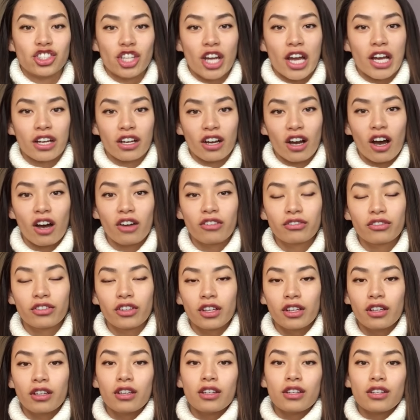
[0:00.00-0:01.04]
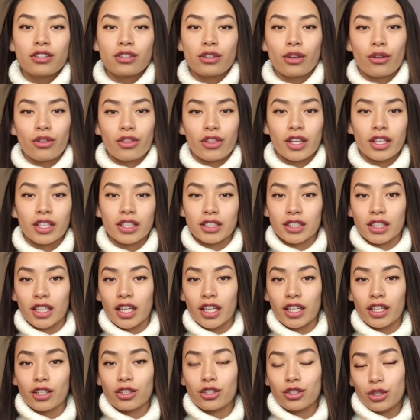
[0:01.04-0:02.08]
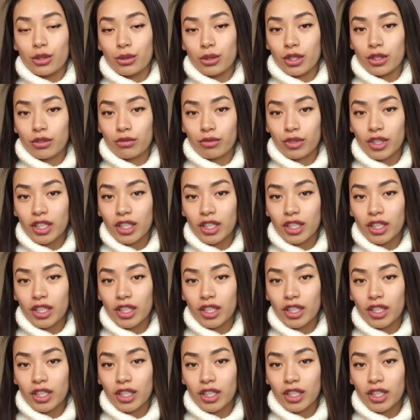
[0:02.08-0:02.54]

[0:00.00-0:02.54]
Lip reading: check off. So things like doing